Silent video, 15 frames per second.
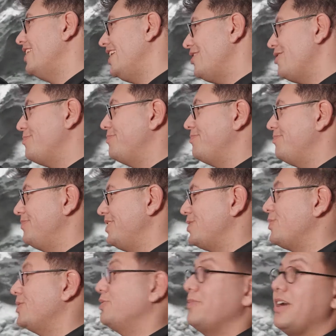and I hope
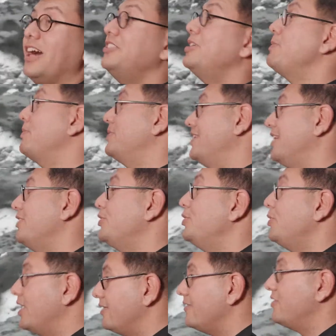that's what other people can
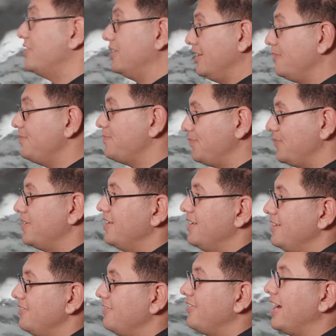do and really
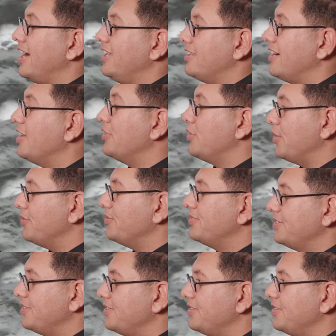find unknown.